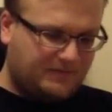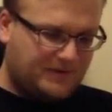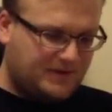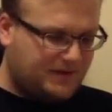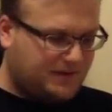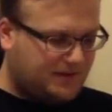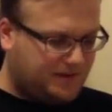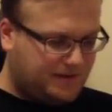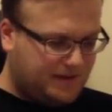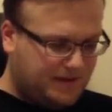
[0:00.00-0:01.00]

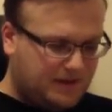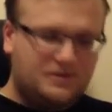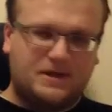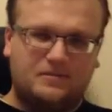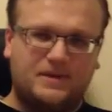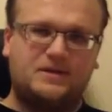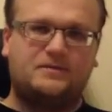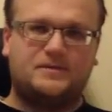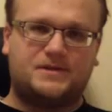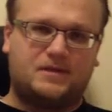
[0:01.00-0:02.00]
Definitely
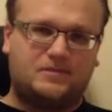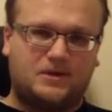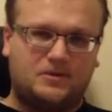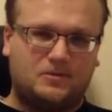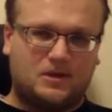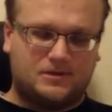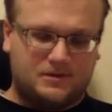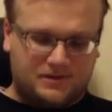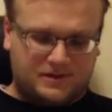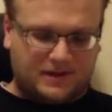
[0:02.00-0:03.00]
recommended for someone who
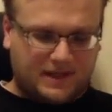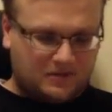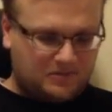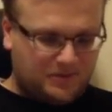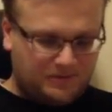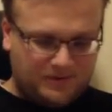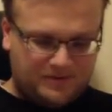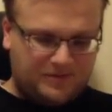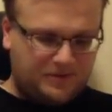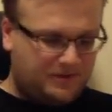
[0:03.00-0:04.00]
wants to start out
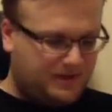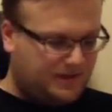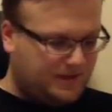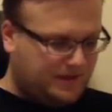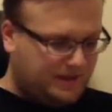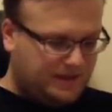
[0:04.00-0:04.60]
with brewing.